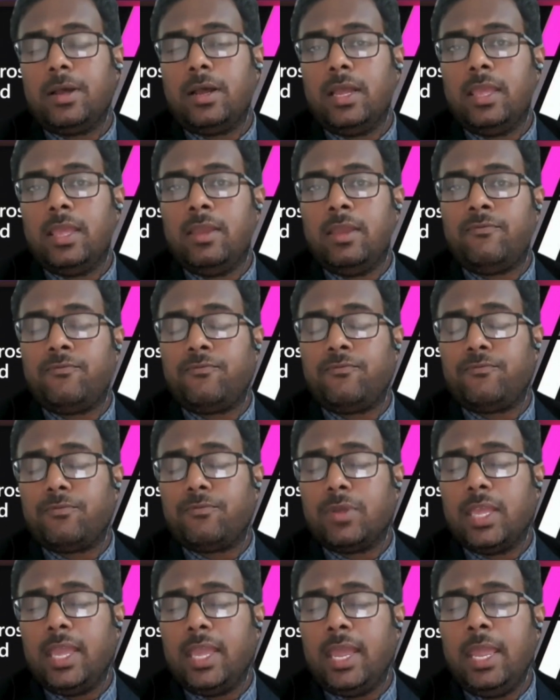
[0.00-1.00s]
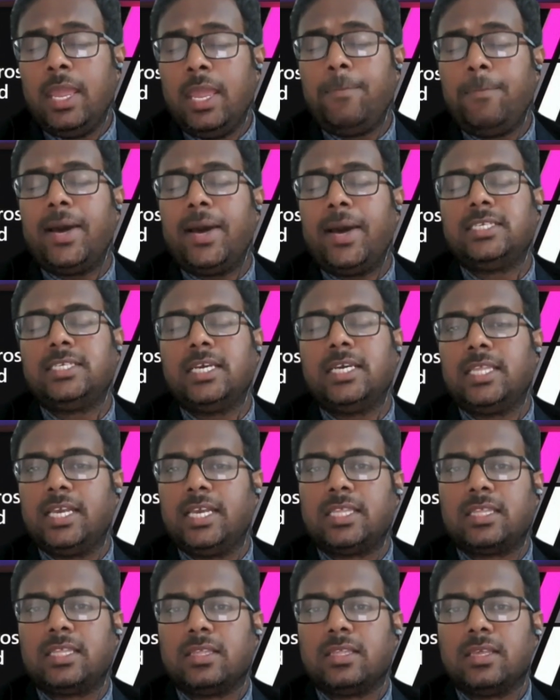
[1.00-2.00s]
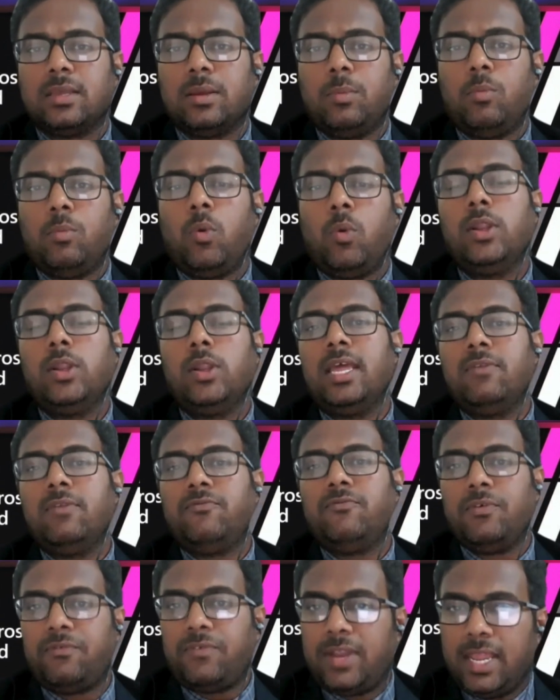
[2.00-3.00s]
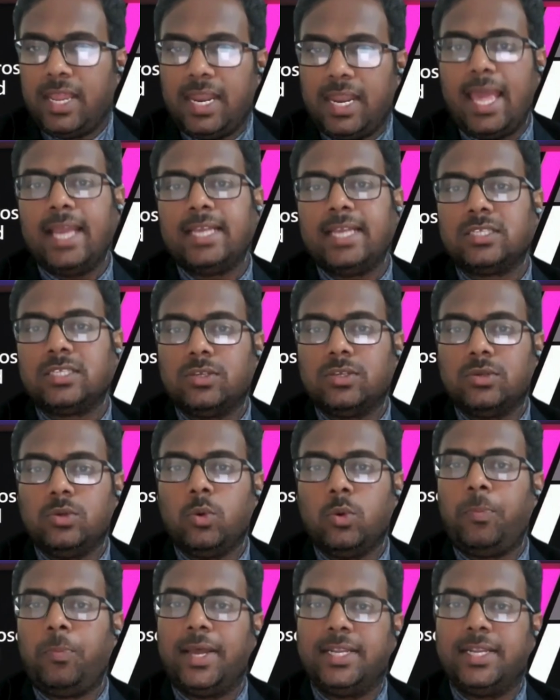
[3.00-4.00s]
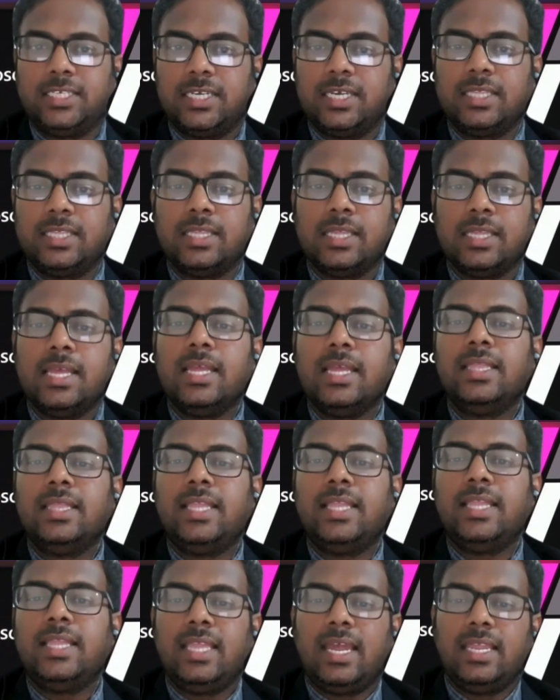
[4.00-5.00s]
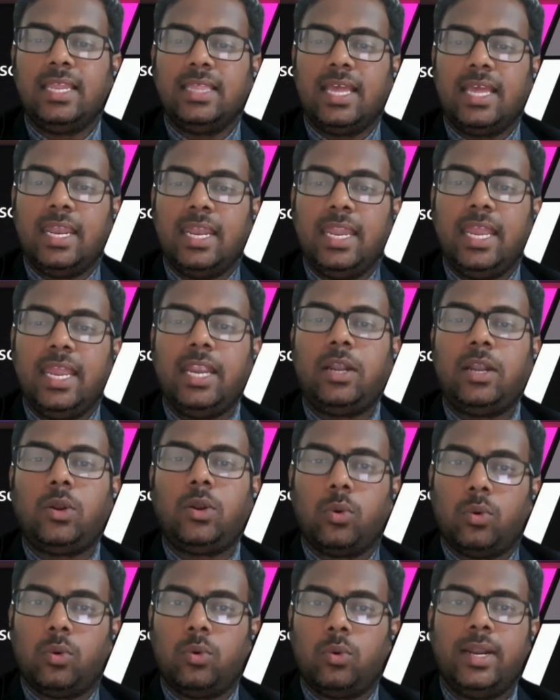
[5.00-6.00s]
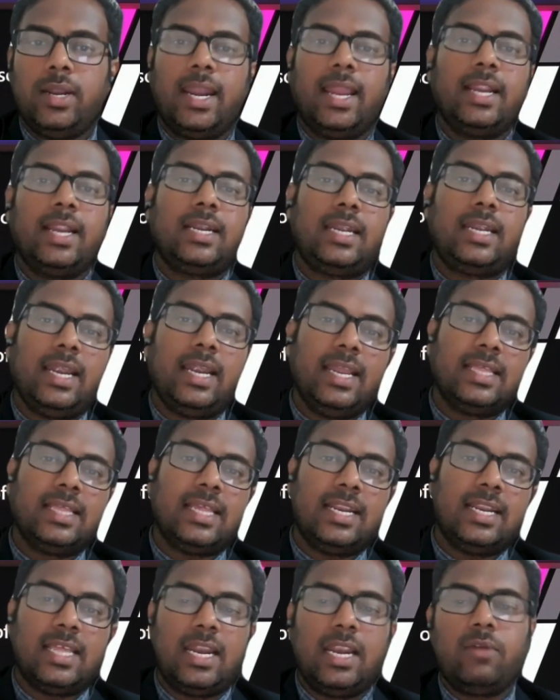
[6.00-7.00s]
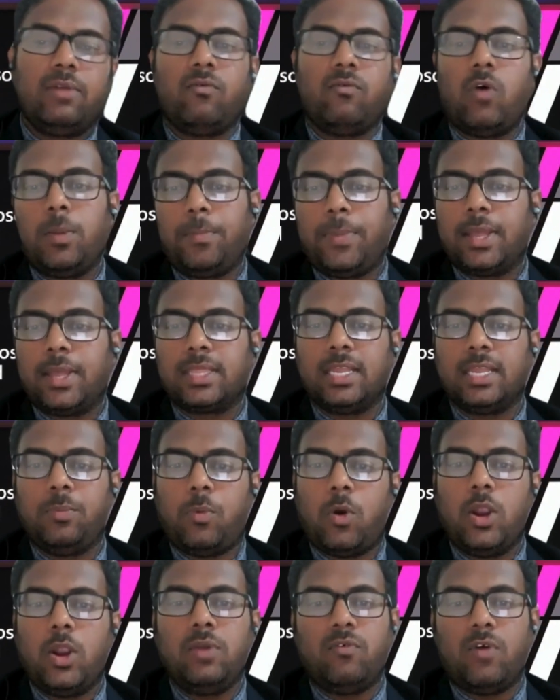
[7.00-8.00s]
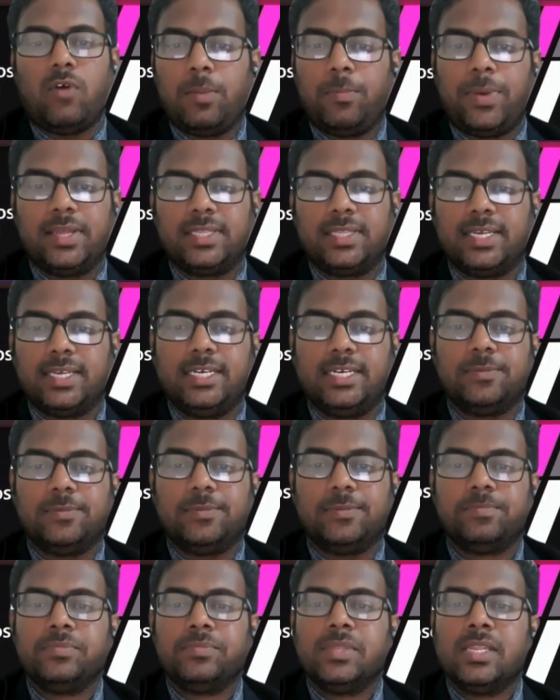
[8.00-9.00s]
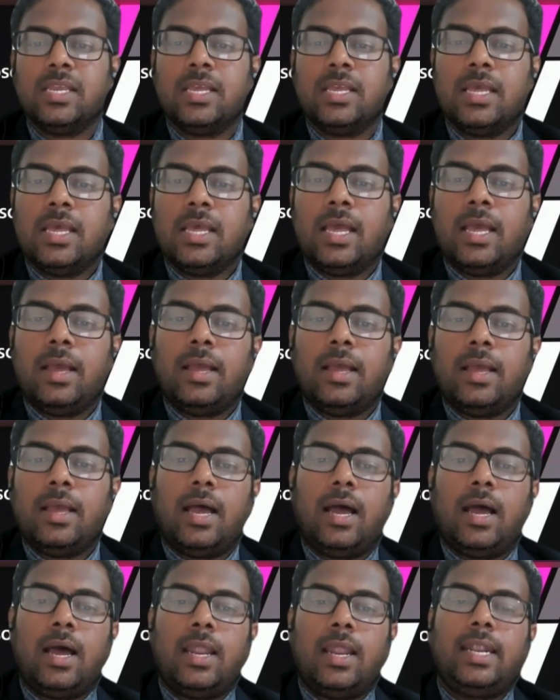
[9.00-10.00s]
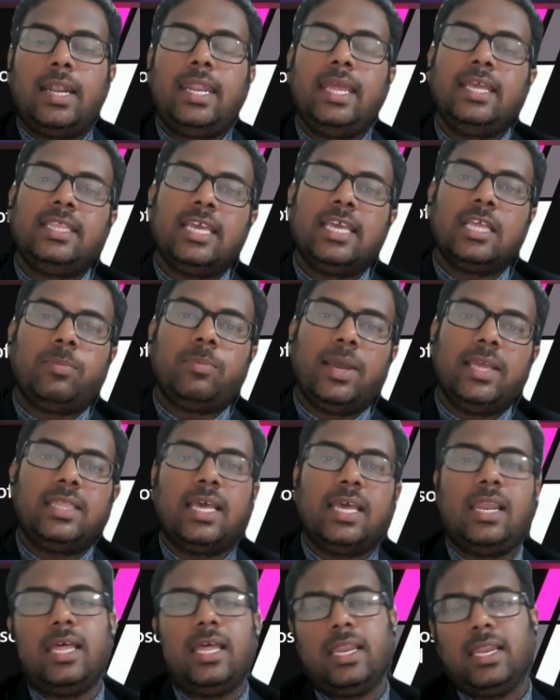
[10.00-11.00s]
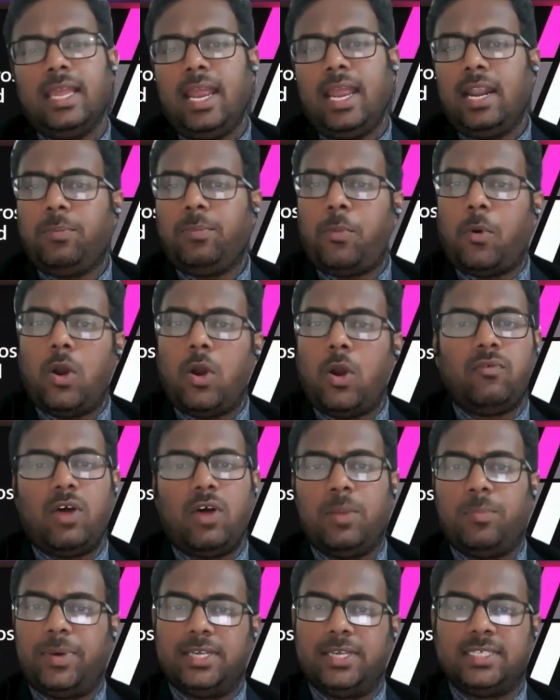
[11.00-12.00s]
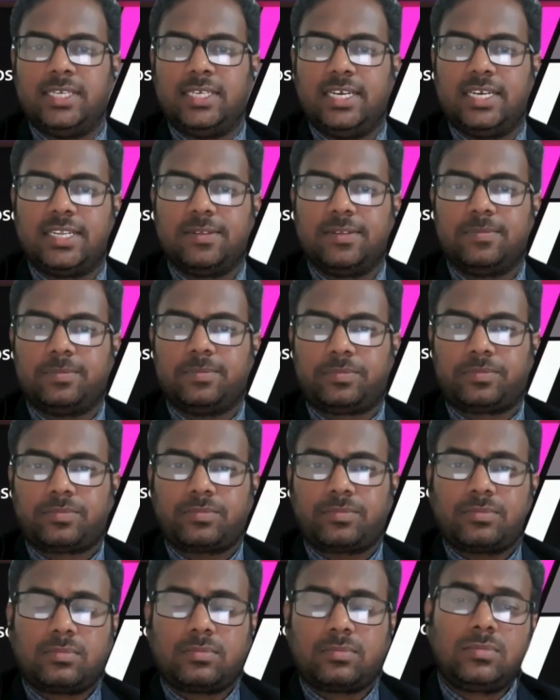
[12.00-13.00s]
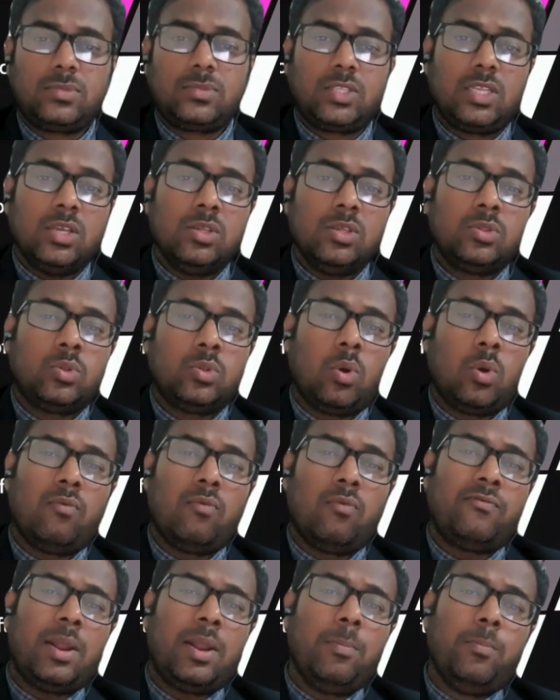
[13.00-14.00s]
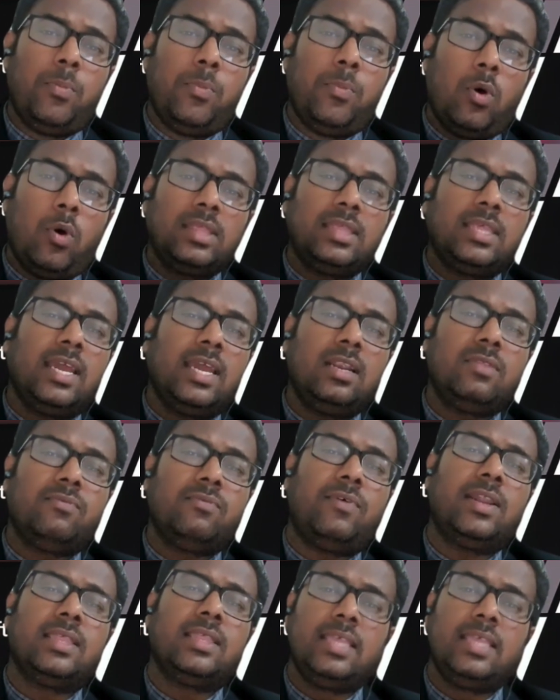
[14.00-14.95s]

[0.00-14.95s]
if any purchases more than 50 lakhs you purchase, then there is a need to deduct TDS at the rate 1%, 0.1%. TCS by seller at 0.1%. So from both sides, for